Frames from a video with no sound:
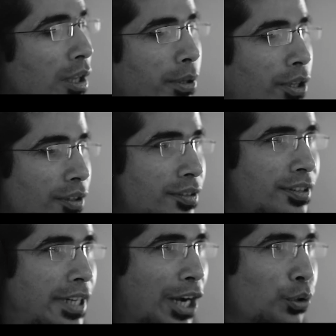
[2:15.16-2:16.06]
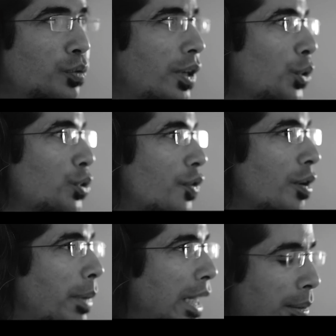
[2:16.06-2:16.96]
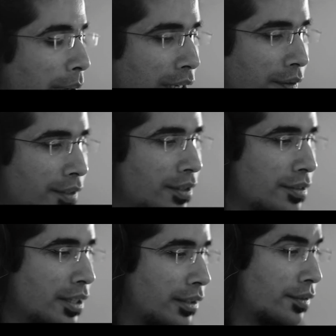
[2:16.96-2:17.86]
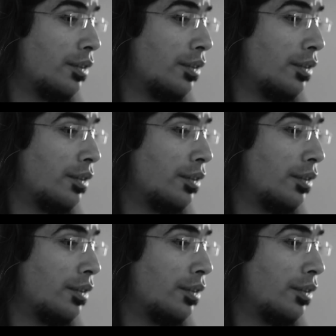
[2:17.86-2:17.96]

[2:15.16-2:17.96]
because tattoos were used for many reasons like this.